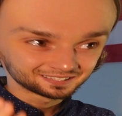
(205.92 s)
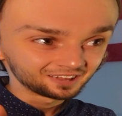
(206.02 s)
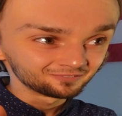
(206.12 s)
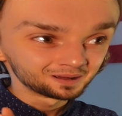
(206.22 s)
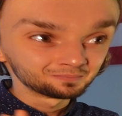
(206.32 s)

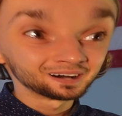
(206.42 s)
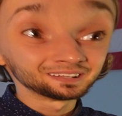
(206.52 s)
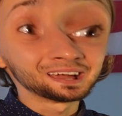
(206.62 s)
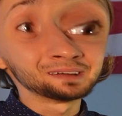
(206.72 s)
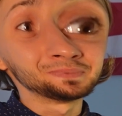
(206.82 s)
save my
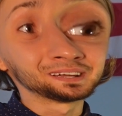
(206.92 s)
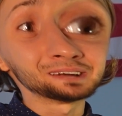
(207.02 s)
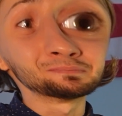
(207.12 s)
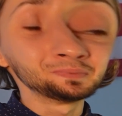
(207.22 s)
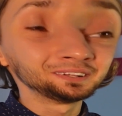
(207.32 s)
money and
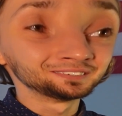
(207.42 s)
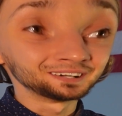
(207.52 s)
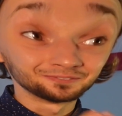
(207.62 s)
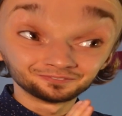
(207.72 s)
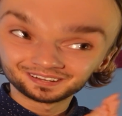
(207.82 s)
become a
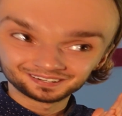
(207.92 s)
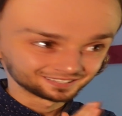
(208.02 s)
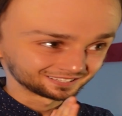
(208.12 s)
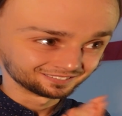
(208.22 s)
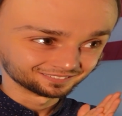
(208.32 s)
millionaire very
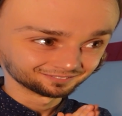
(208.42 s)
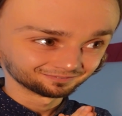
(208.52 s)
soon.